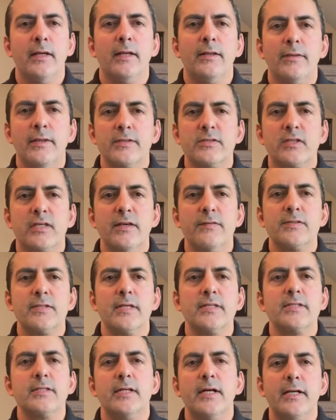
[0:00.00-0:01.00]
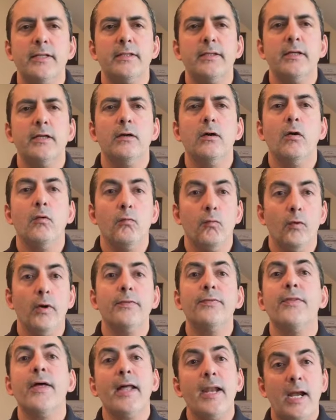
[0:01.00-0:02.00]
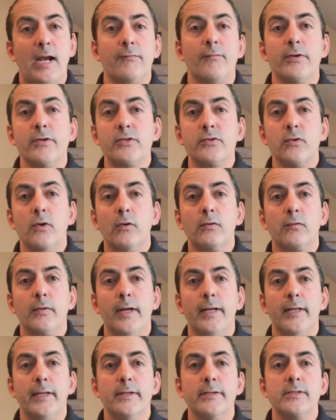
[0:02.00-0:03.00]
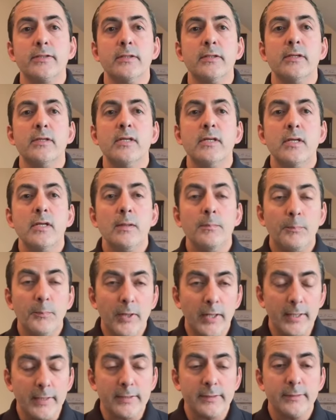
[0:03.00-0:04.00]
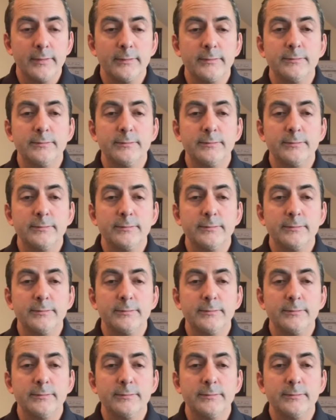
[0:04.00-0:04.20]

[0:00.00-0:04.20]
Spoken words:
This gives us an idea of what that average stroke rate is, but